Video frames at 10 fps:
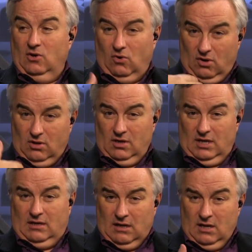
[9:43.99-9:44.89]
Or
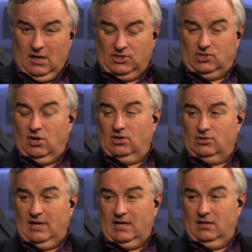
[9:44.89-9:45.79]
uh, a Star
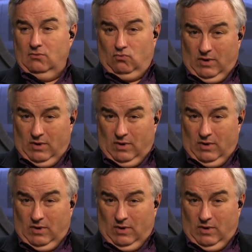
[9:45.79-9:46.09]
Trek